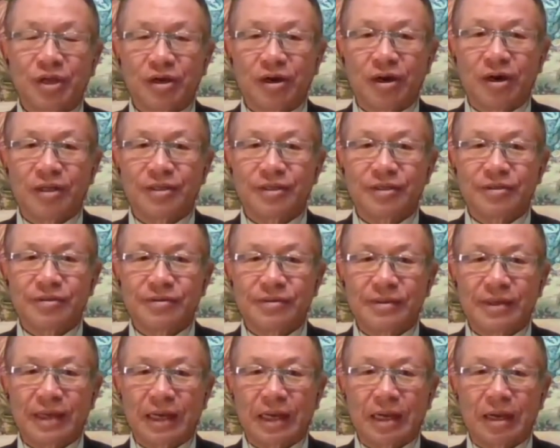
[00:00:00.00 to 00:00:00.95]
regarded
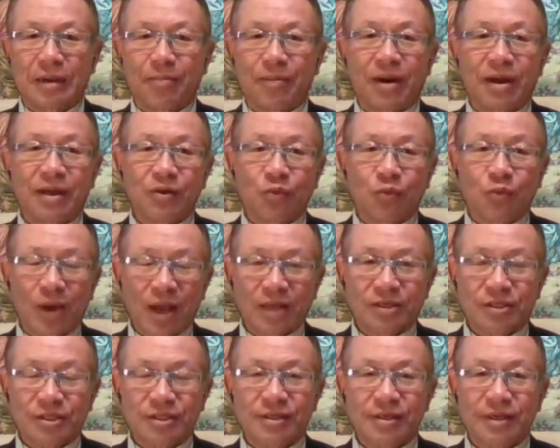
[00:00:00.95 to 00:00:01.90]
uh, by the
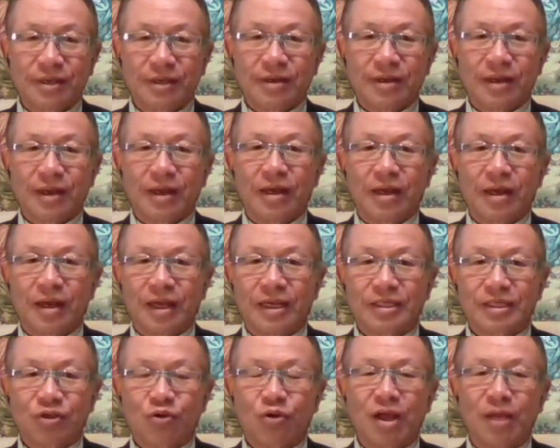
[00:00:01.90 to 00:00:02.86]
West uh,
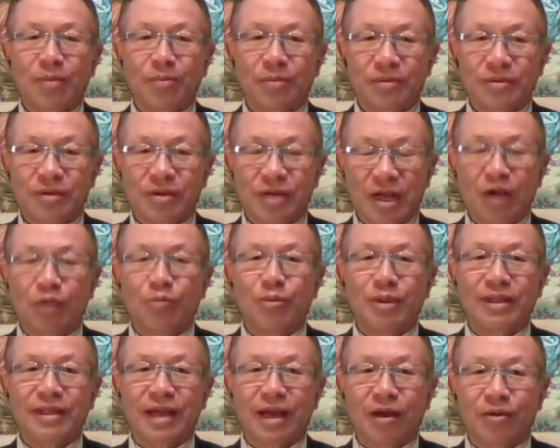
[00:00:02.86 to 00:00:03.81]
as cram-
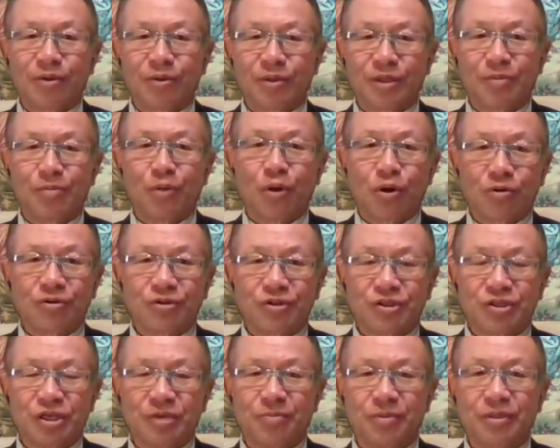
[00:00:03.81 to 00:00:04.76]
down on
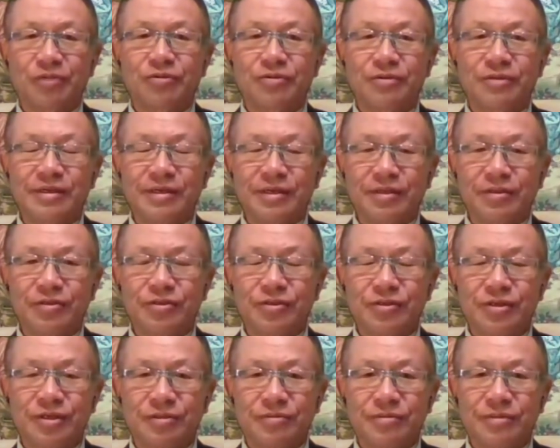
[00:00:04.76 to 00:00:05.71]
democracy. But in,
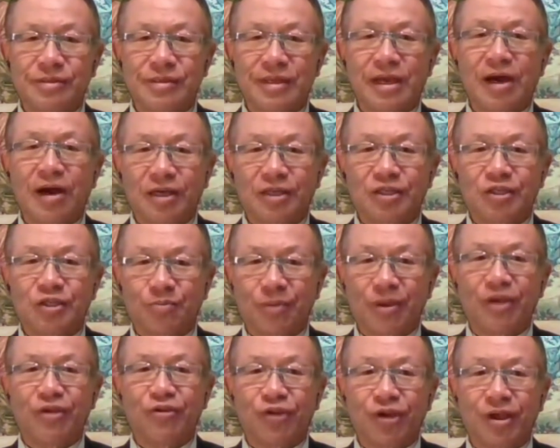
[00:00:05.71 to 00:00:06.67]
in the eyes of
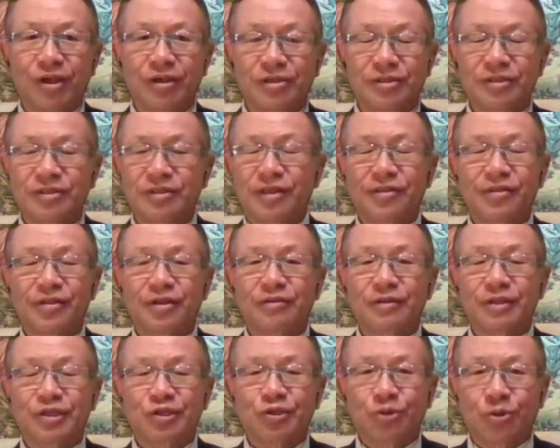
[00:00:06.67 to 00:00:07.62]
Beijing, it's nothing
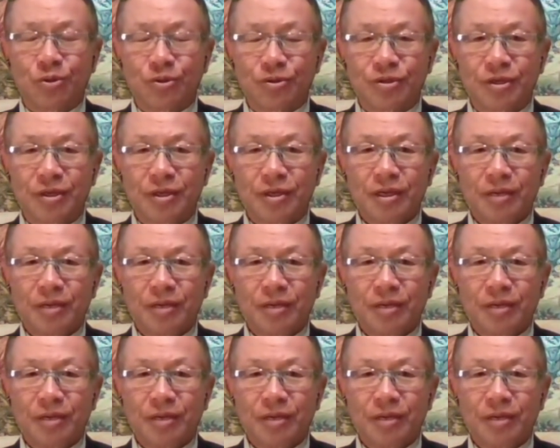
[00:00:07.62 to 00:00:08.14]
of that sort,